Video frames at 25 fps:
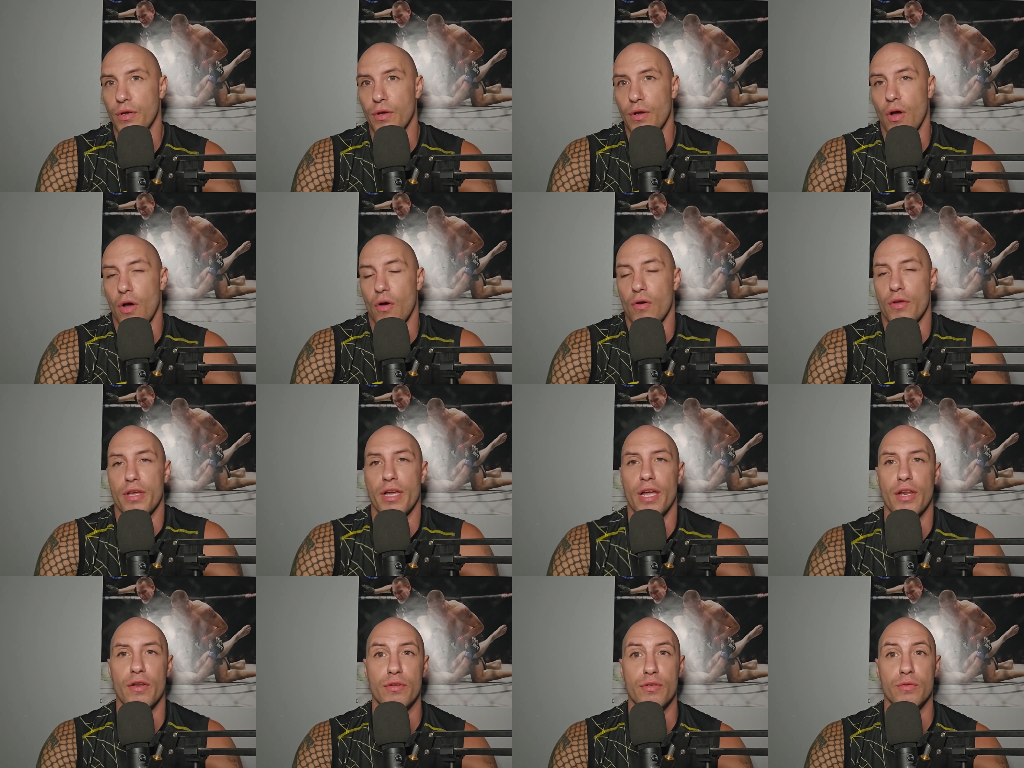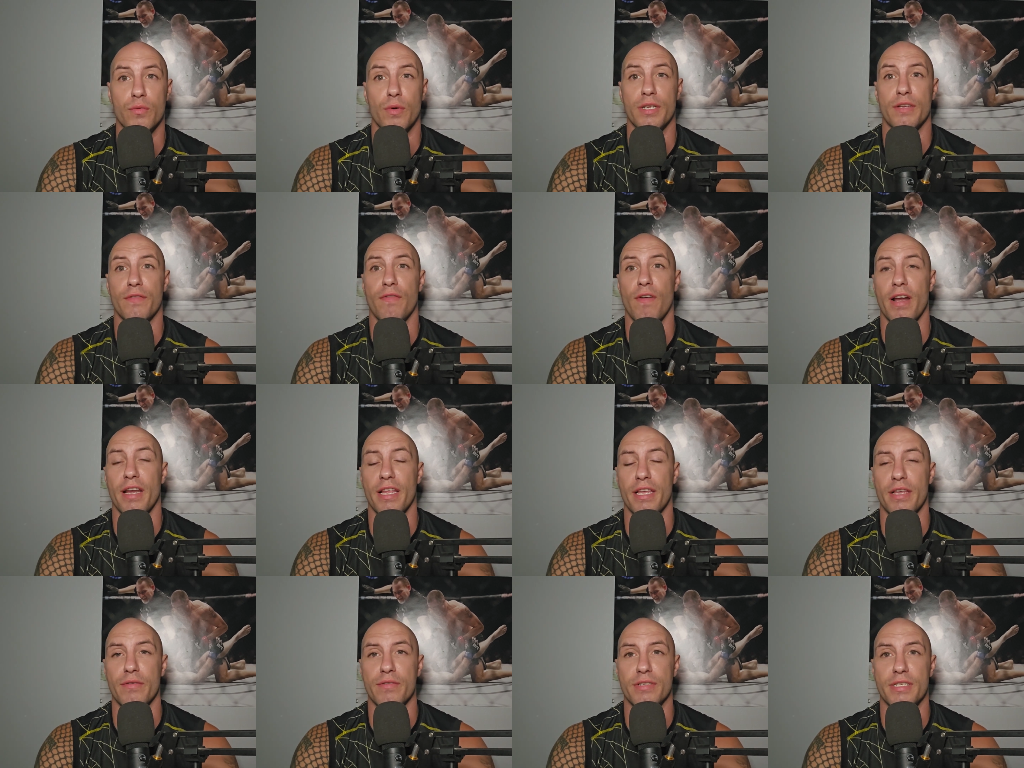all you gotta do is watch
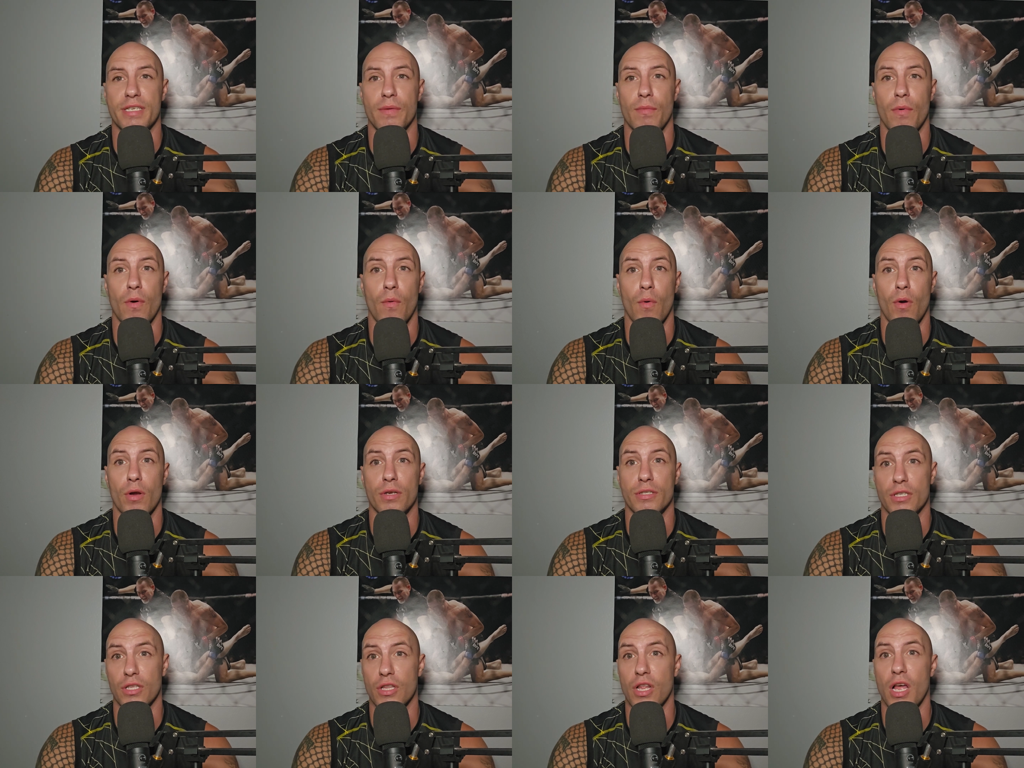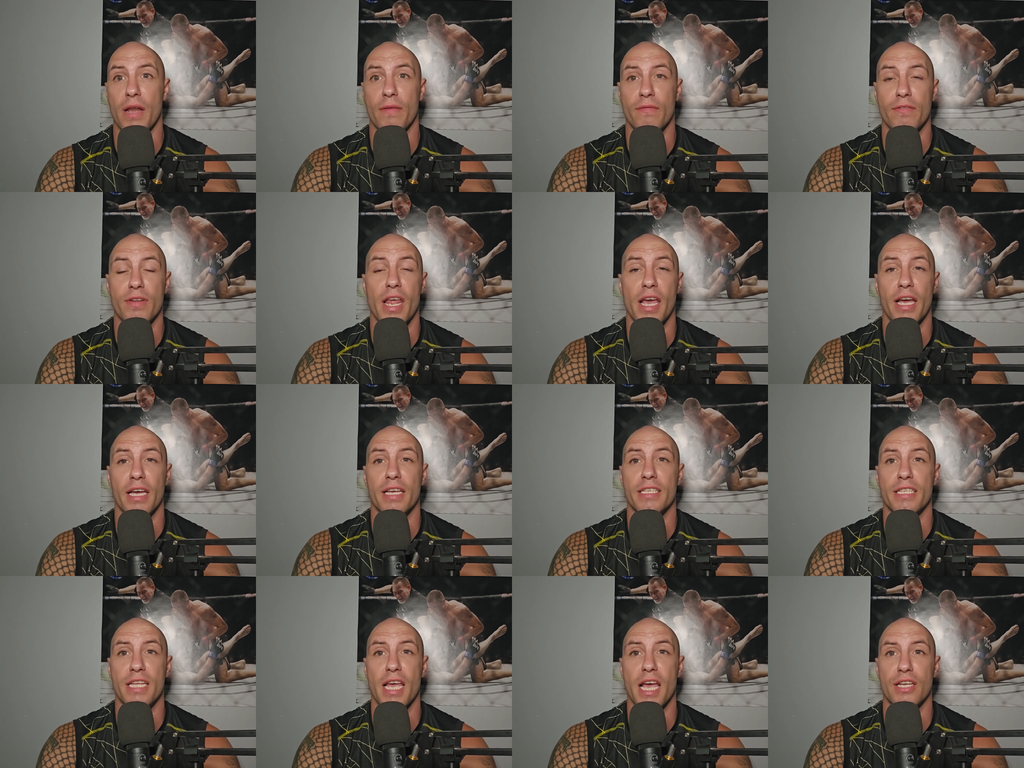fighting. You see what works. A lot of
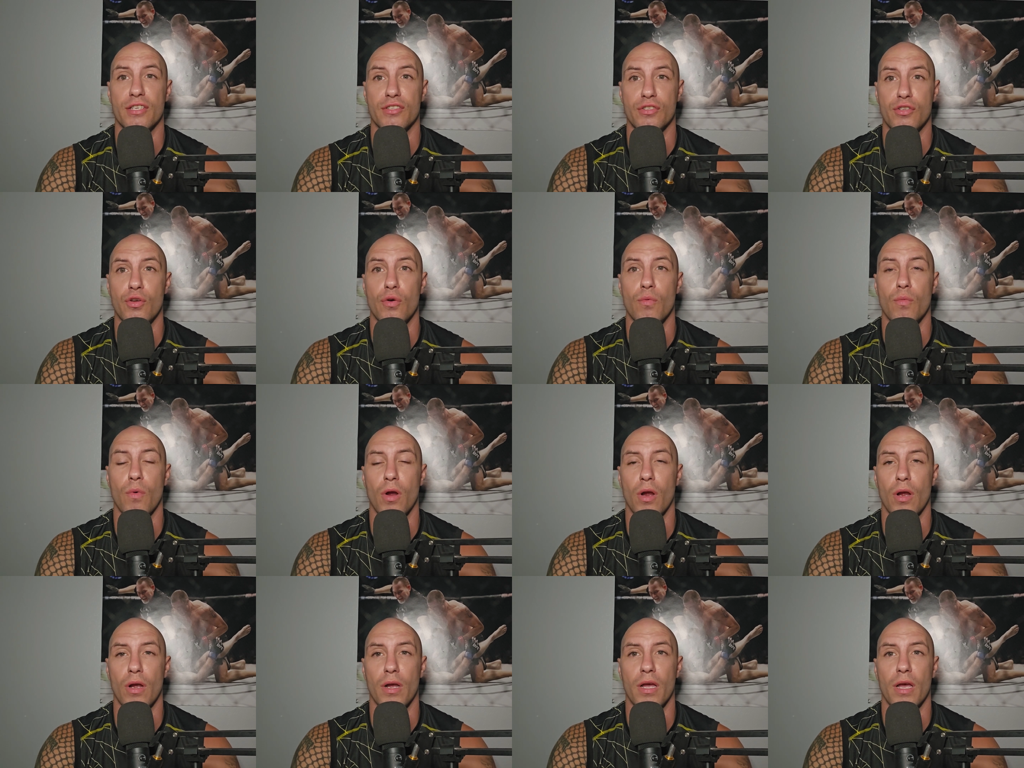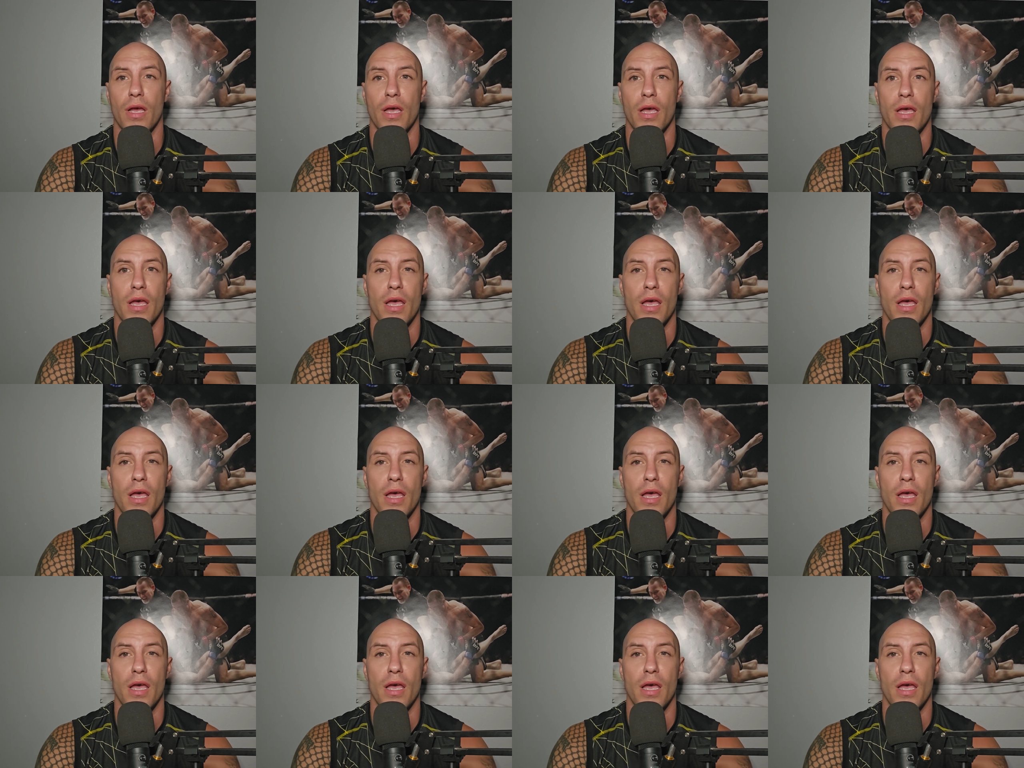neck attacks do work.